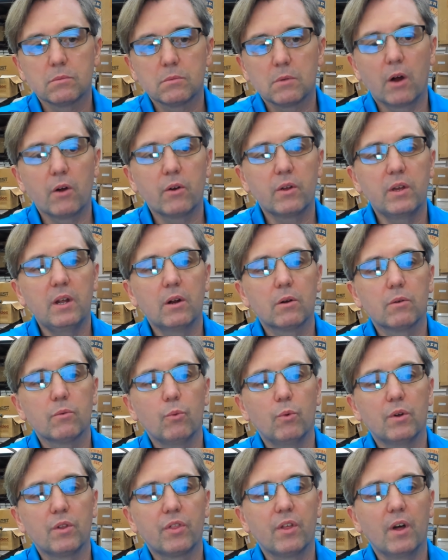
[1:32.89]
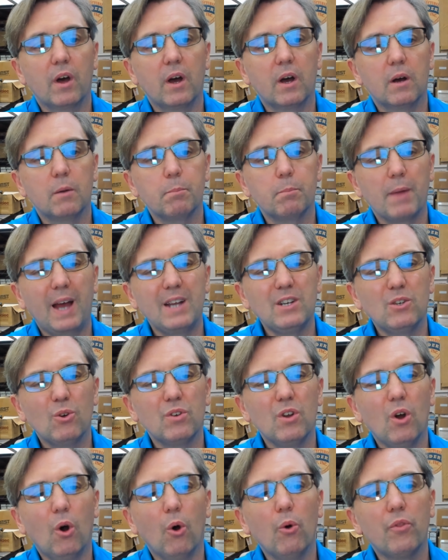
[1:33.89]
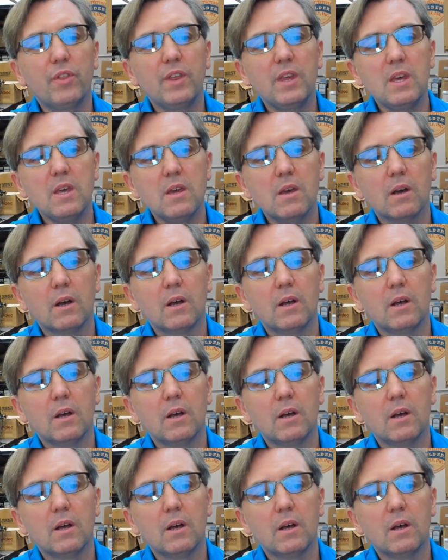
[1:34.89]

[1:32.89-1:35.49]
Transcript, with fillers: are here with, um, I don't know the